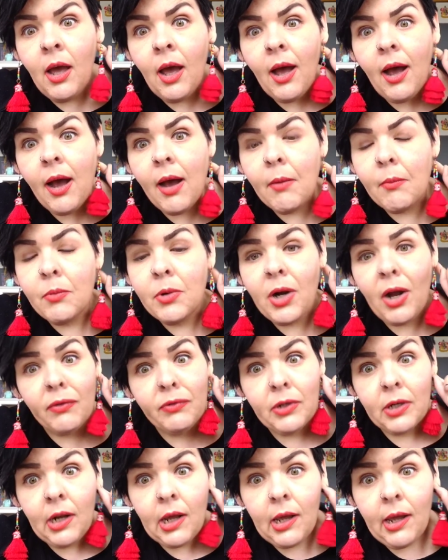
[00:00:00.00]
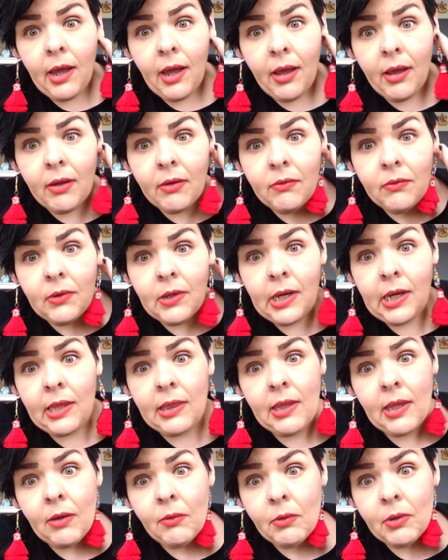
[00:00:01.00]
would often not have
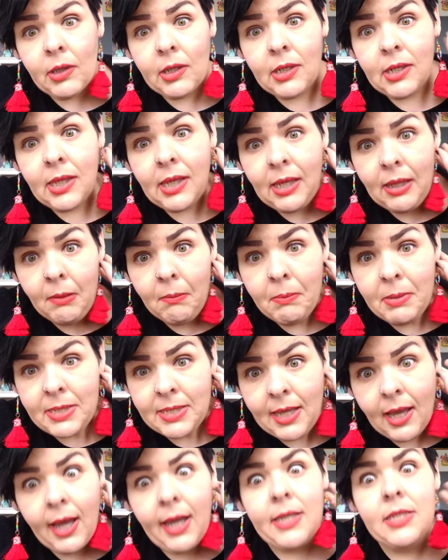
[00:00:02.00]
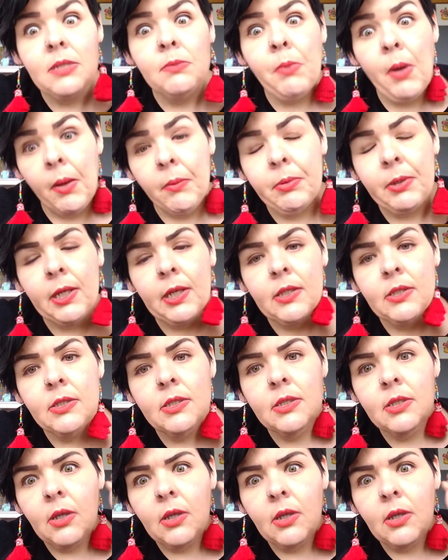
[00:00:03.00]
anything really to eat besides pumpkins.